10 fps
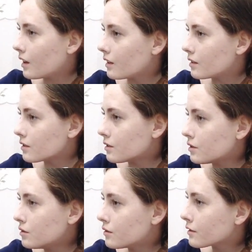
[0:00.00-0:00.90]
and
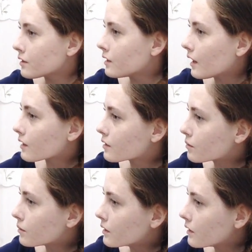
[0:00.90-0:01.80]
over the
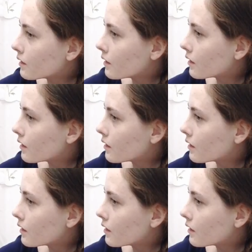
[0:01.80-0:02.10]
next one.